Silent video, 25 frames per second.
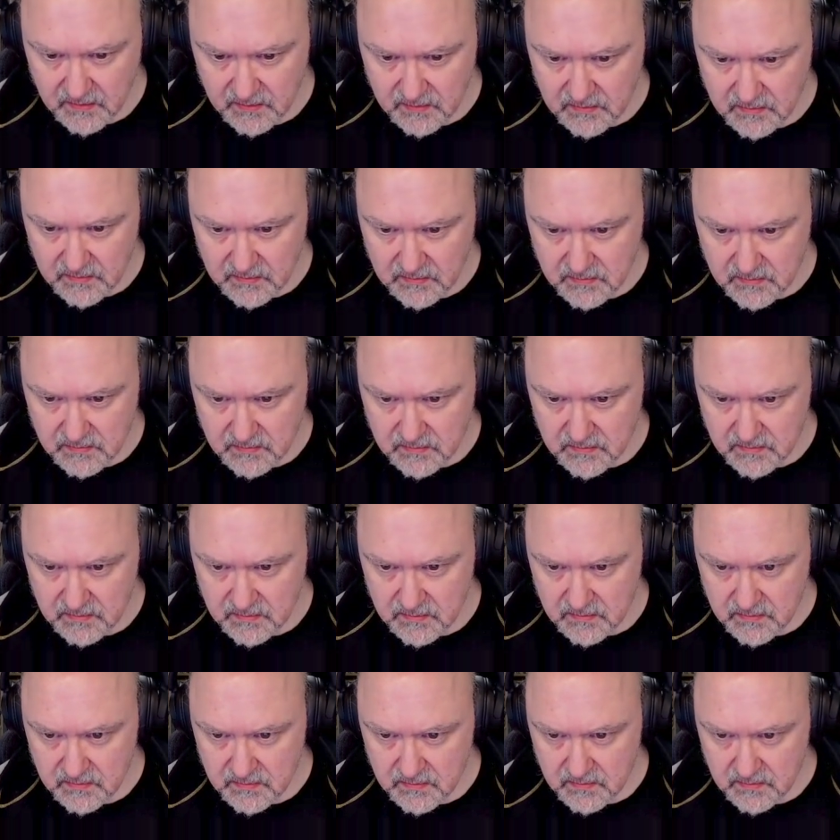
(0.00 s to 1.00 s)

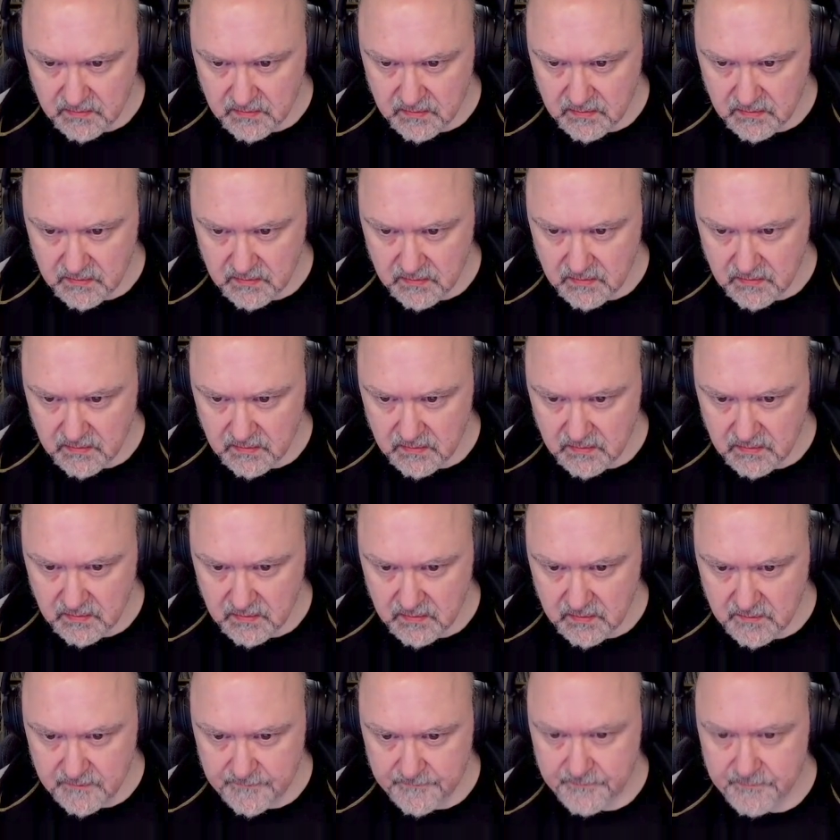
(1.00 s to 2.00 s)

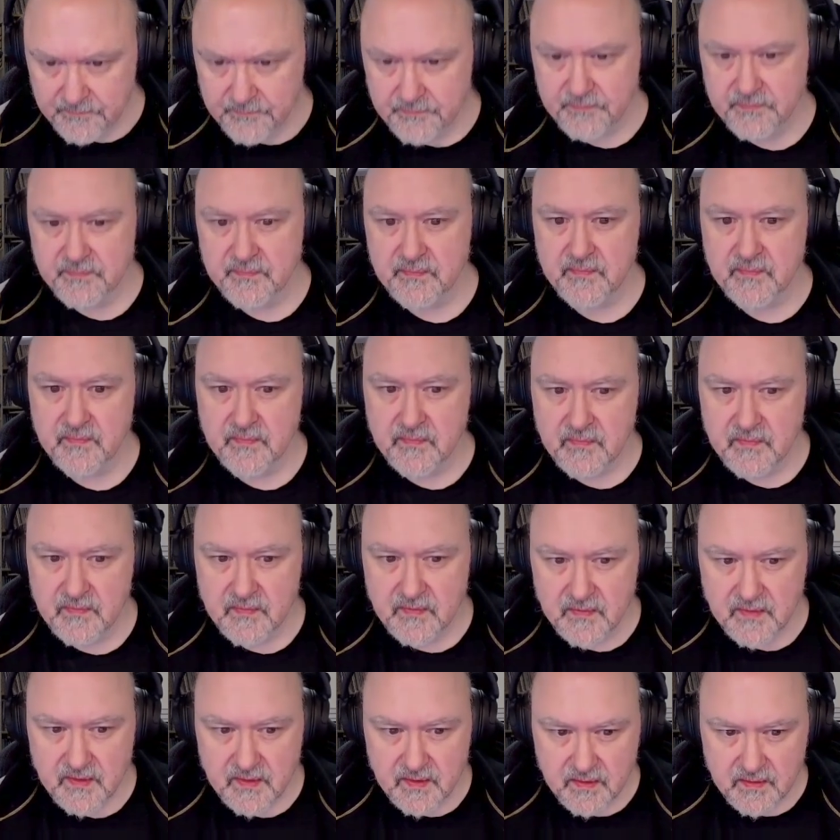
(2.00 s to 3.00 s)

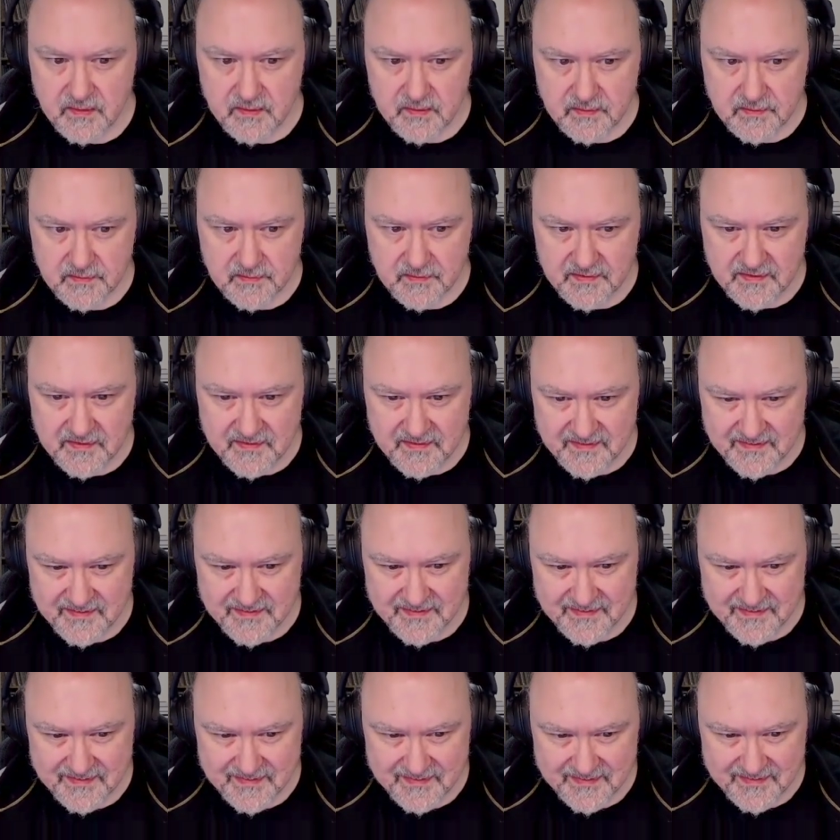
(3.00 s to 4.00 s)

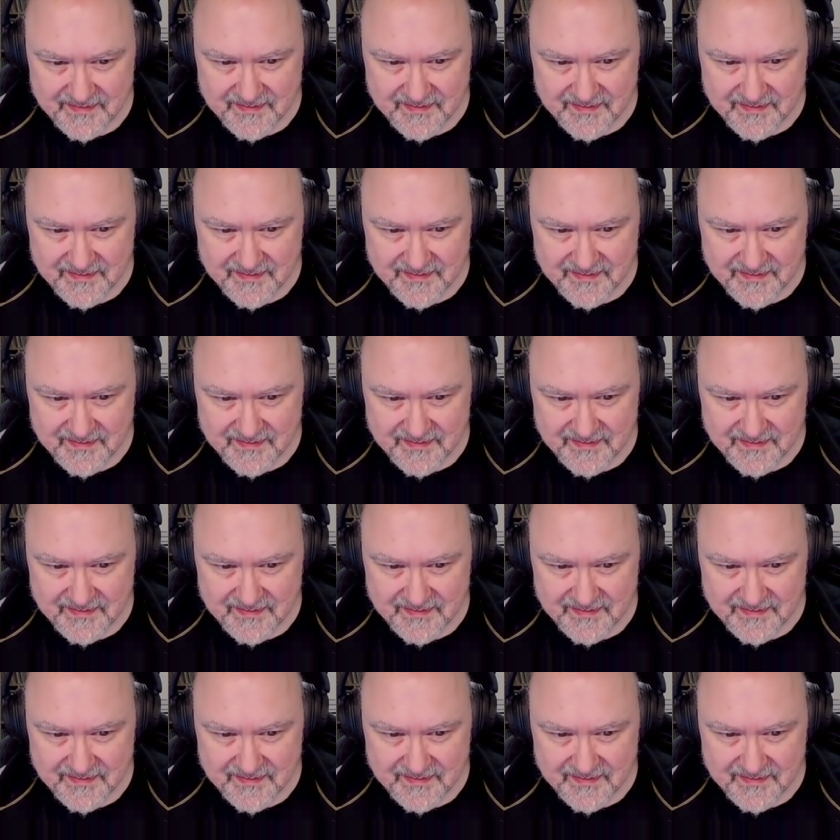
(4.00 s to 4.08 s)
Nobody speaks.